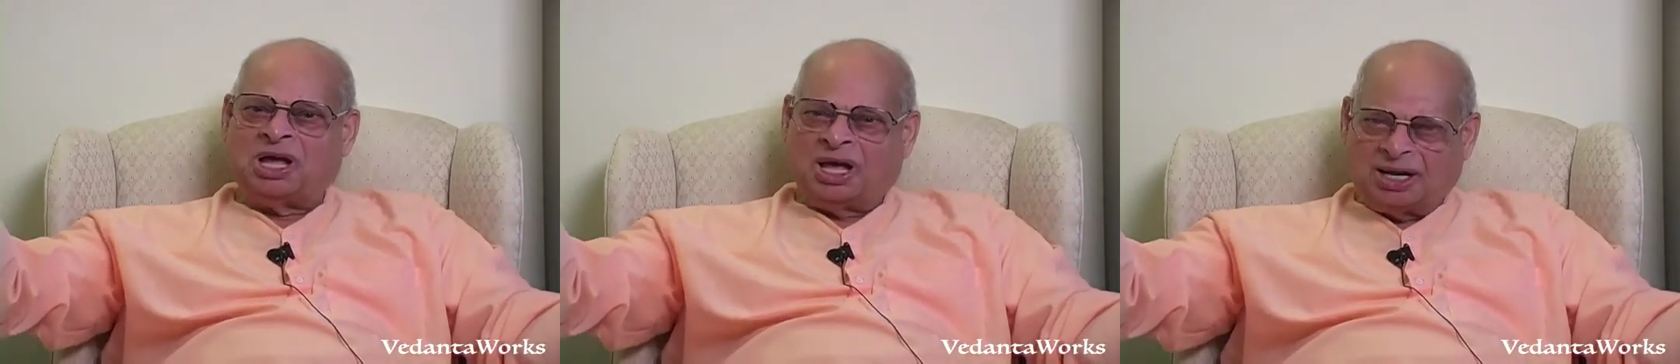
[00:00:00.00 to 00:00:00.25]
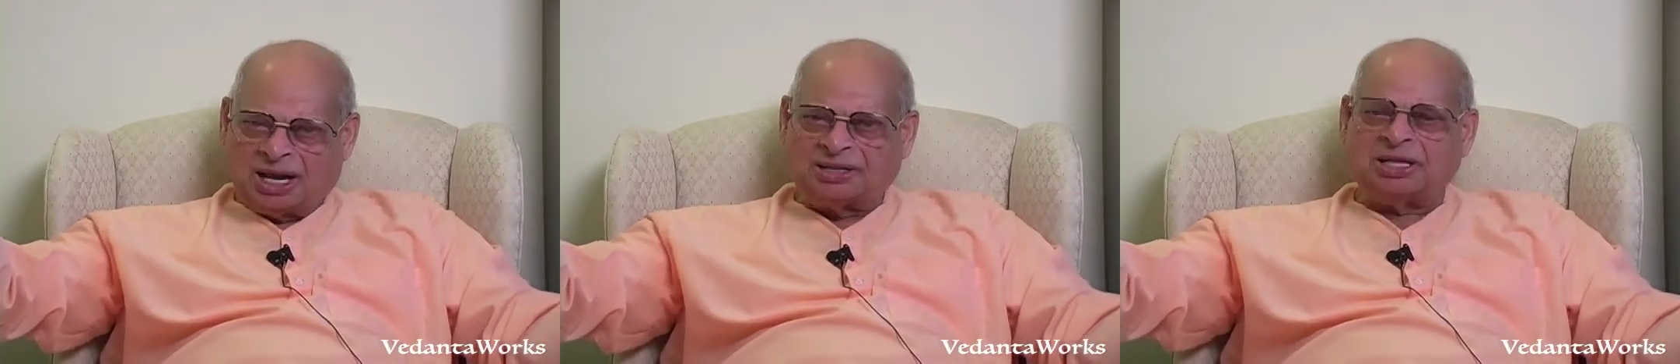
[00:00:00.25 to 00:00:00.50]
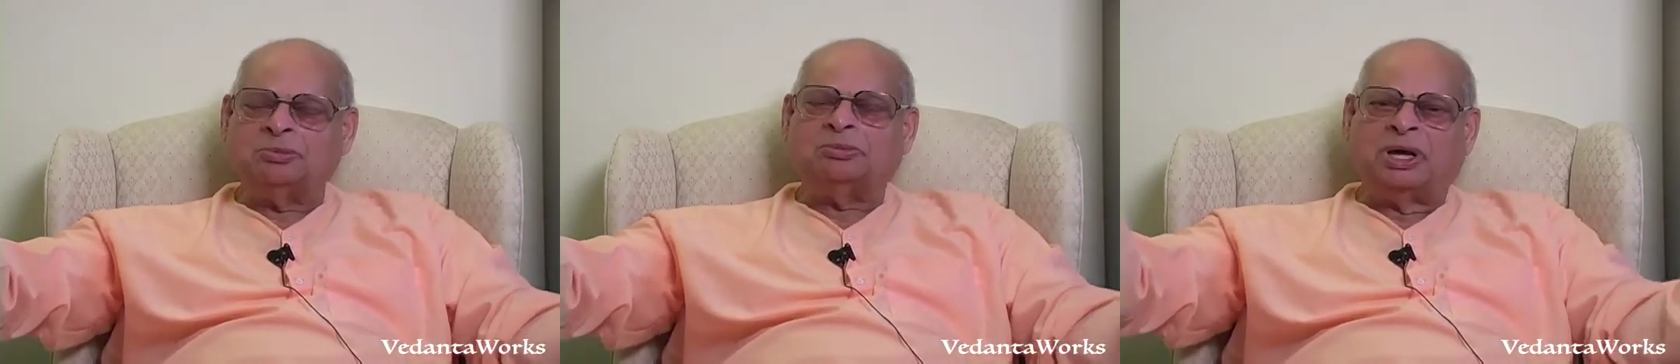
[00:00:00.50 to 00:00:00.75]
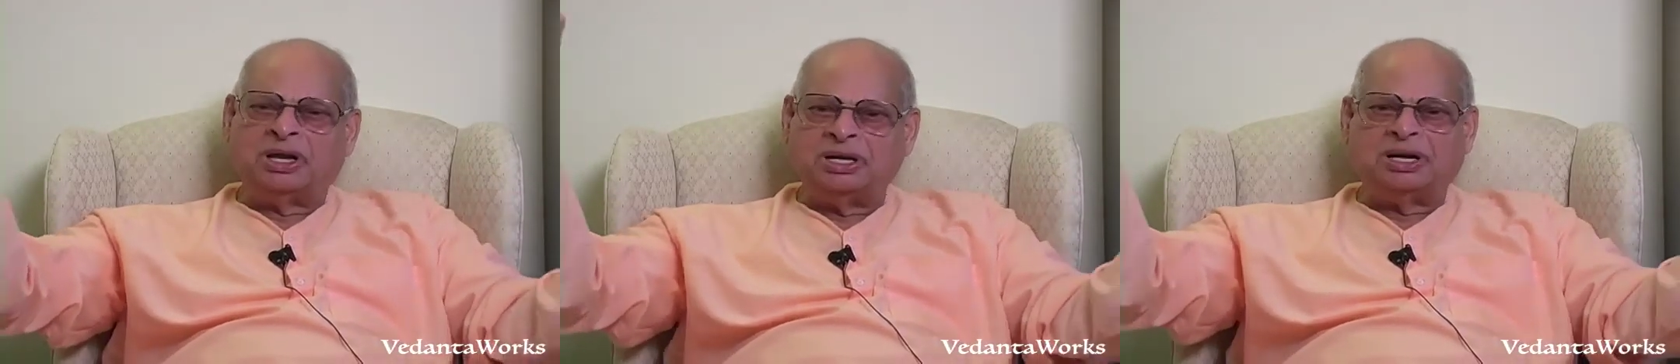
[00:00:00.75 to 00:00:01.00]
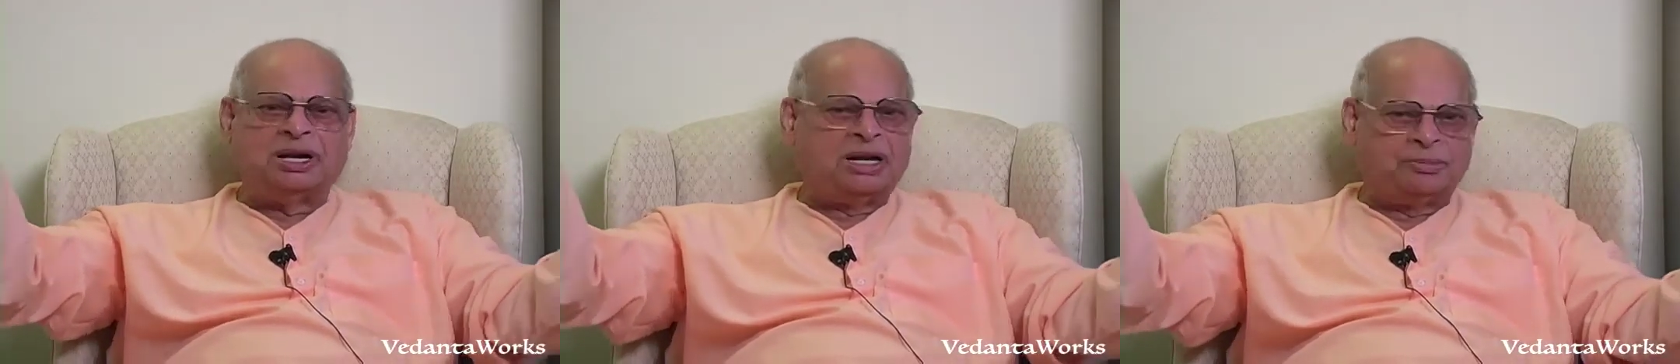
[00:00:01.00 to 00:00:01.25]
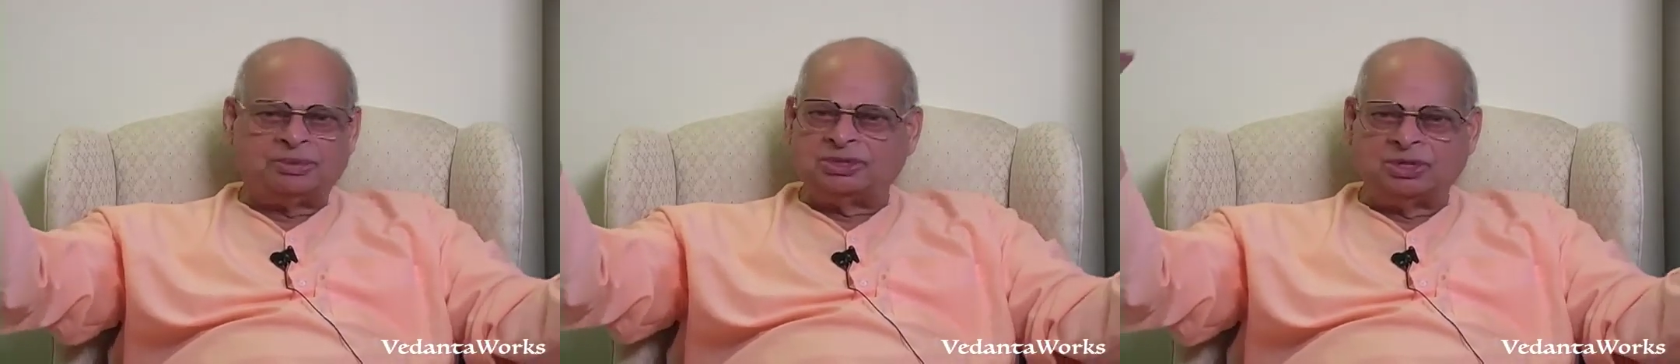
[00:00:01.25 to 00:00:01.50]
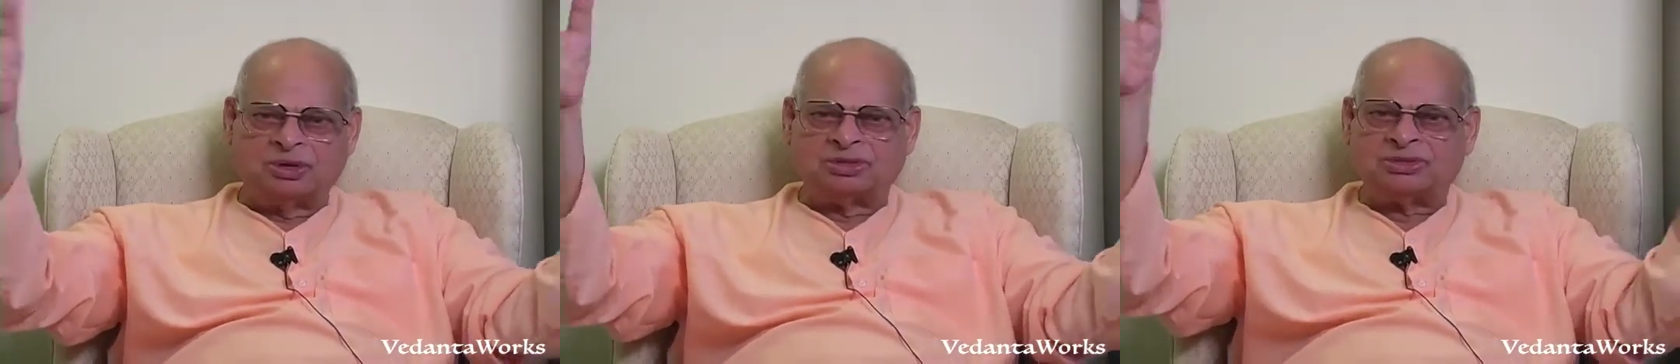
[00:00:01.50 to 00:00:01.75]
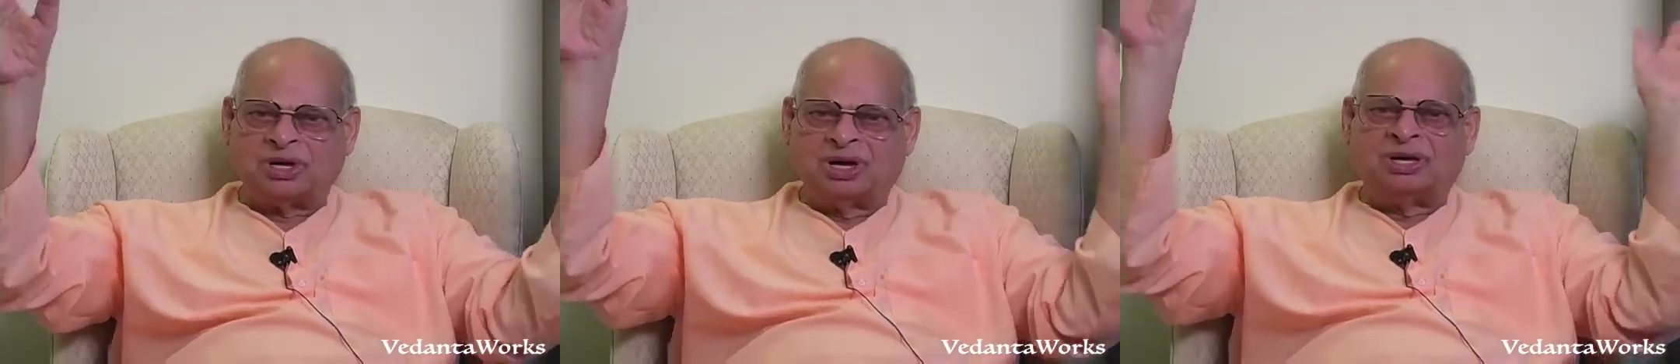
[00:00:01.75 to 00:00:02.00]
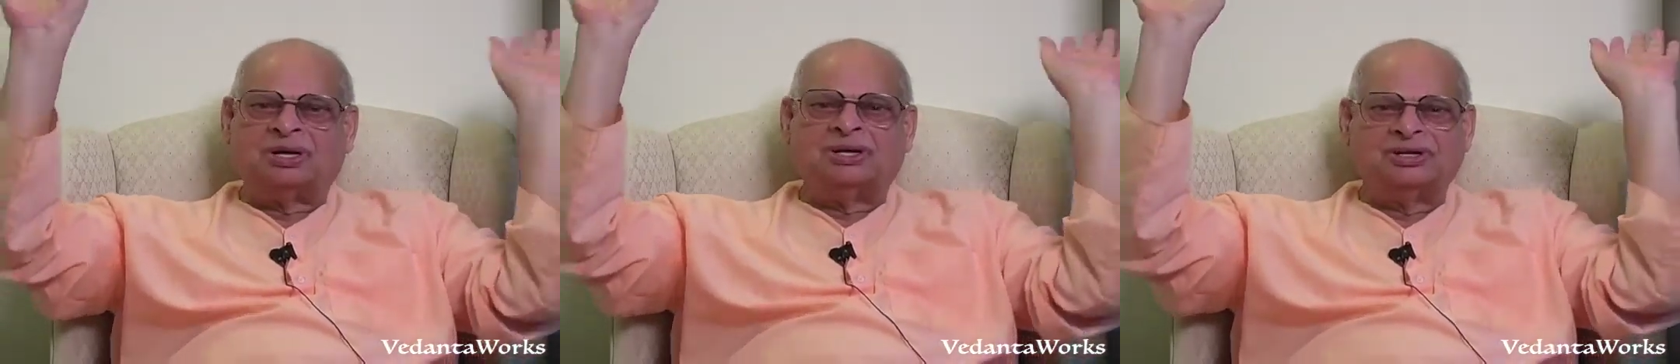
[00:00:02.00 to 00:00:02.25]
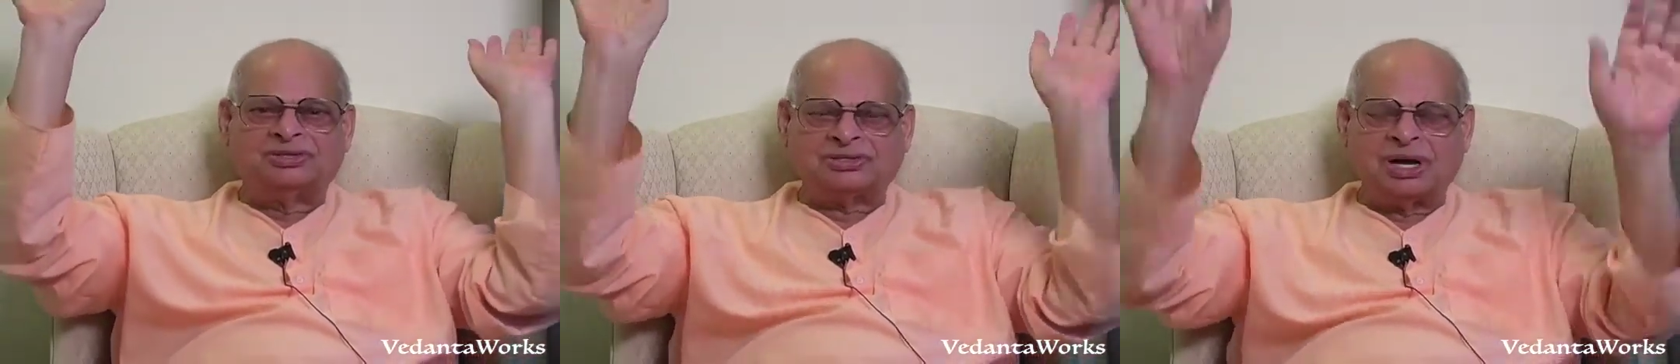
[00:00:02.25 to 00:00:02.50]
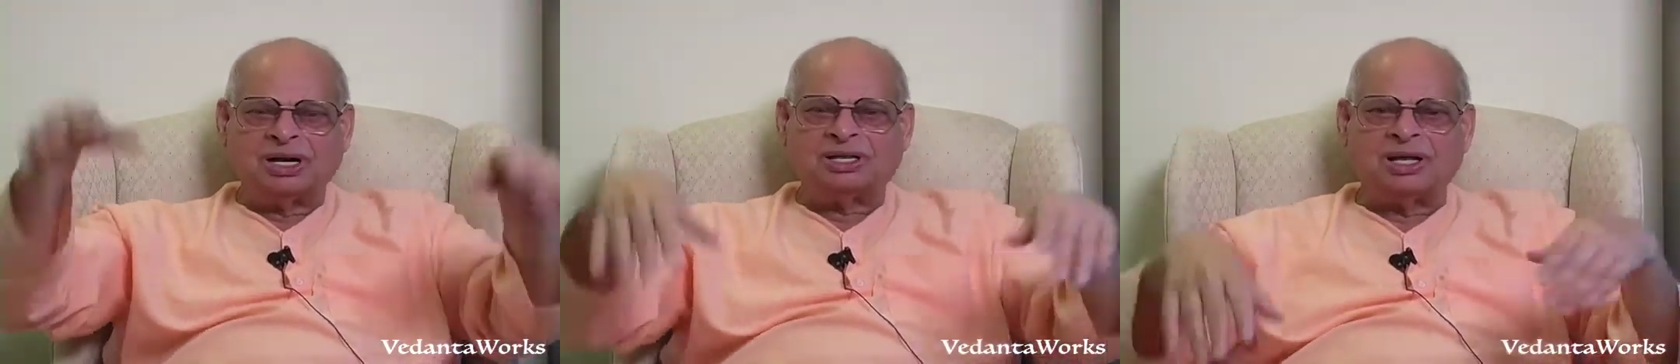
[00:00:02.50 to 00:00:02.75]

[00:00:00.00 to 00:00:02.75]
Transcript: and I think married and everything was he settled